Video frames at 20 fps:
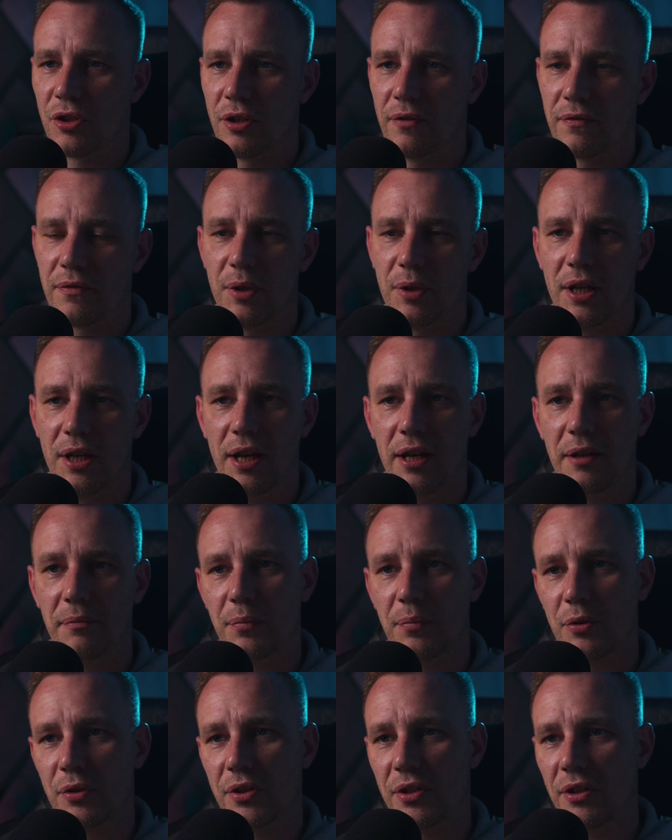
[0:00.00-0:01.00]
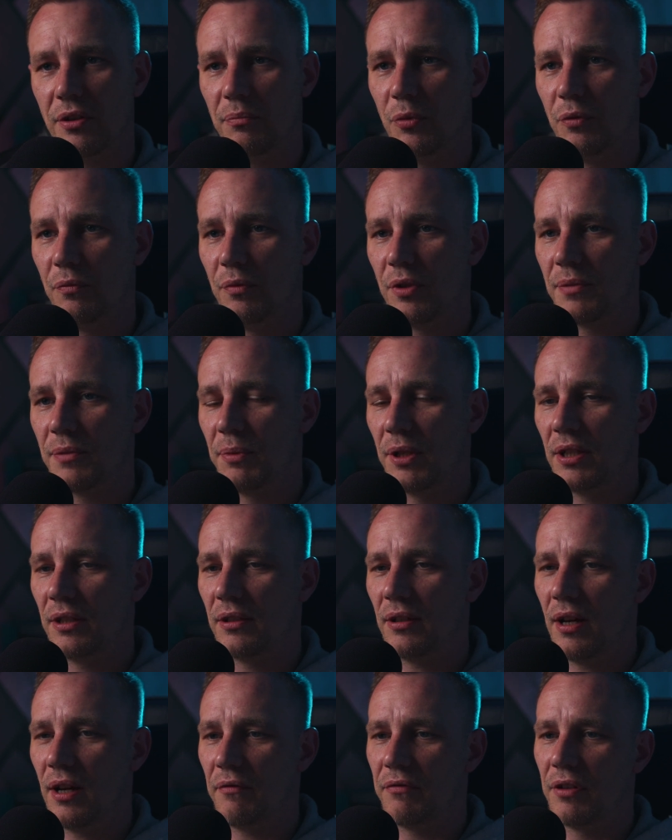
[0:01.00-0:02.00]
gives me 8% movement
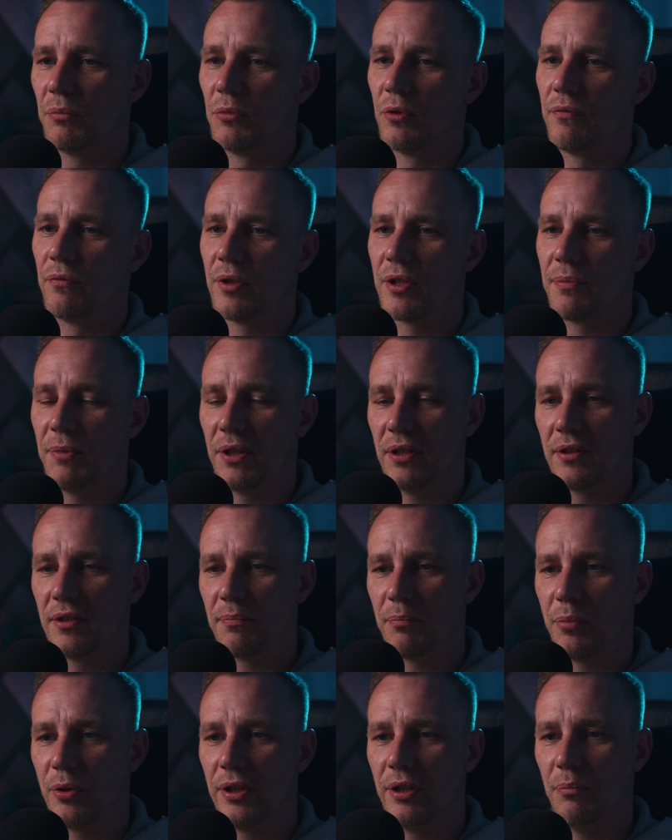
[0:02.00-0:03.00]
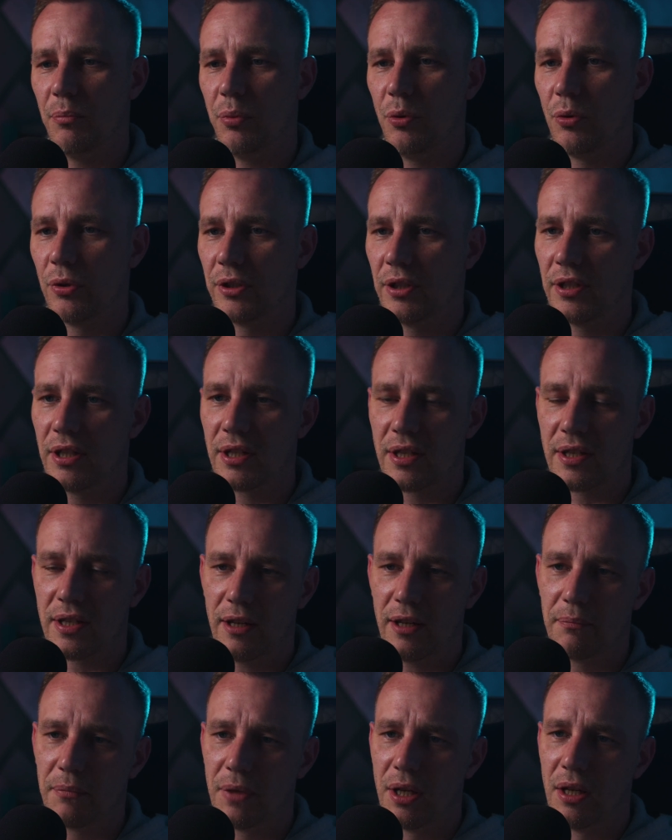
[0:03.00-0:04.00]
speed. I think movement speed is pretty important in this
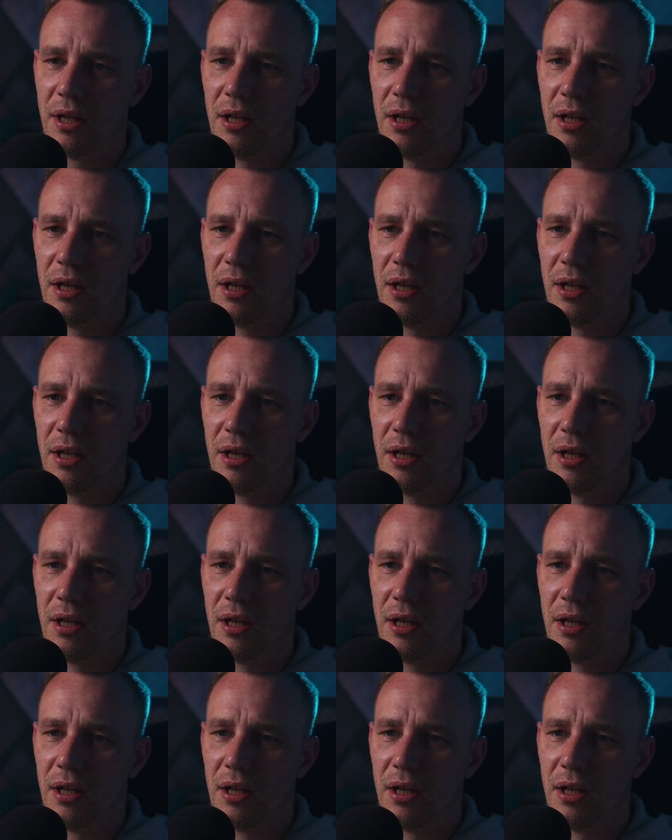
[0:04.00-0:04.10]
game.